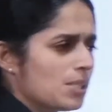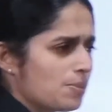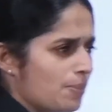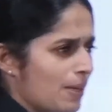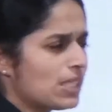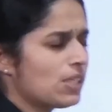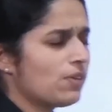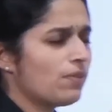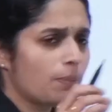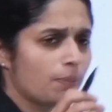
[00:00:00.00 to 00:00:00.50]

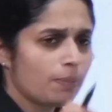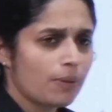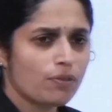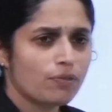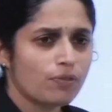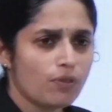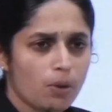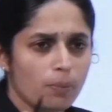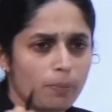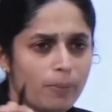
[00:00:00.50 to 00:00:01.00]
specific
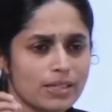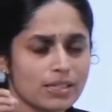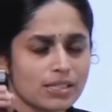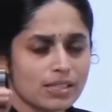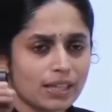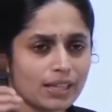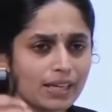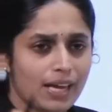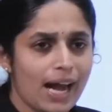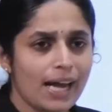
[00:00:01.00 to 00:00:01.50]
performance,
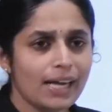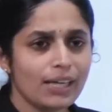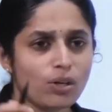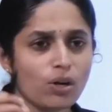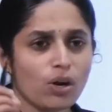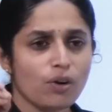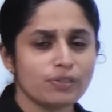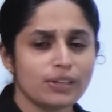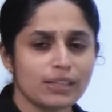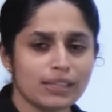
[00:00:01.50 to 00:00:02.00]
the grant
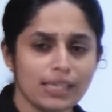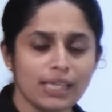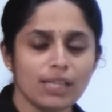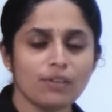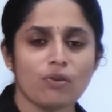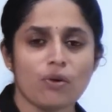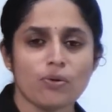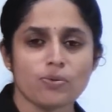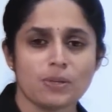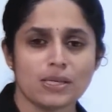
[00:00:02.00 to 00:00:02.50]
of the
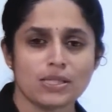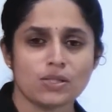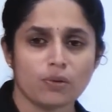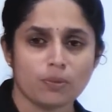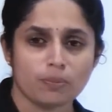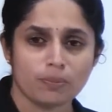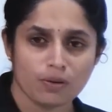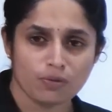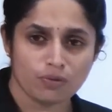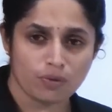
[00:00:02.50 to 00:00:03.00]
relief of
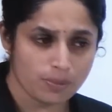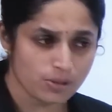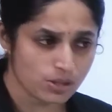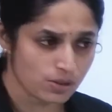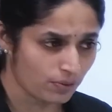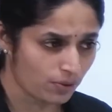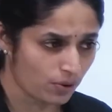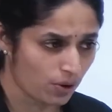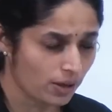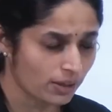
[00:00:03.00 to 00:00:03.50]
specific performance
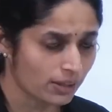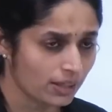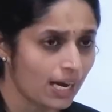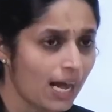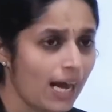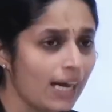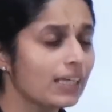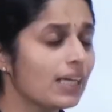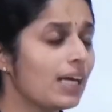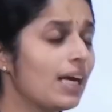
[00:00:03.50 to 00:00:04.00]
of
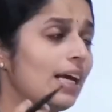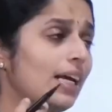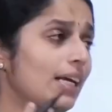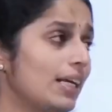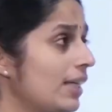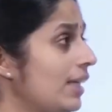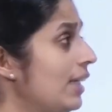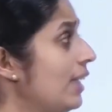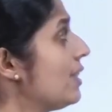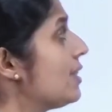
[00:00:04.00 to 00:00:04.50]
contract
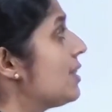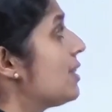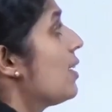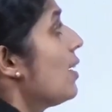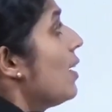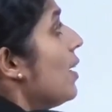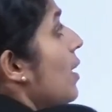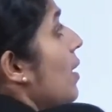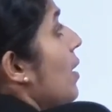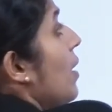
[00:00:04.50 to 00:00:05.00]
is
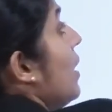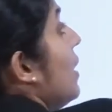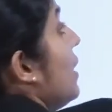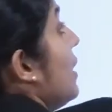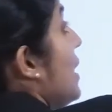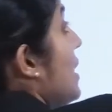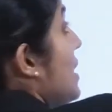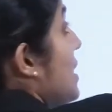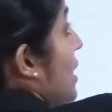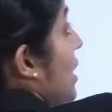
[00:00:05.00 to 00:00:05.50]

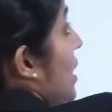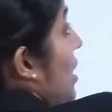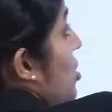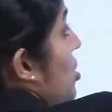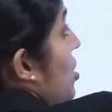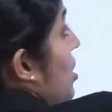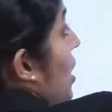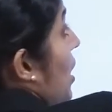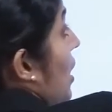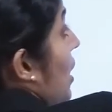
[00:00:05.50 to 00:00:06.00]

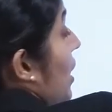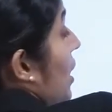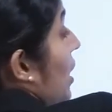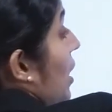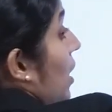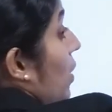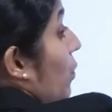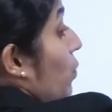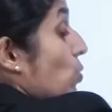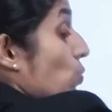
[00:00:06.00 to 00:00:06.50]
discretionary,
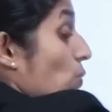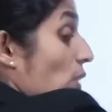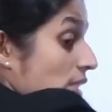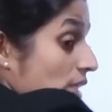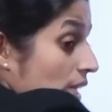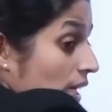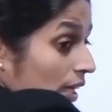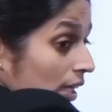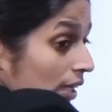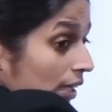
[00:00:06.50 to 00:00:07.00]
which was
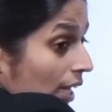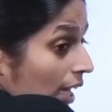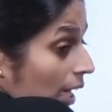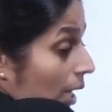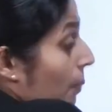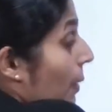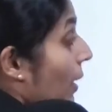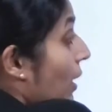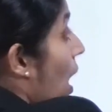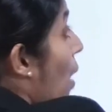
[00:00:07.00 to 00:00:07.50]
earlier,
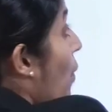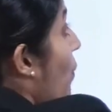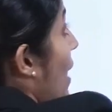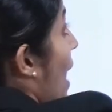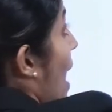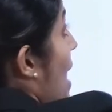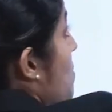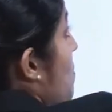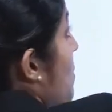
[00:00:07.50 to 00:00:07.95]
but now it has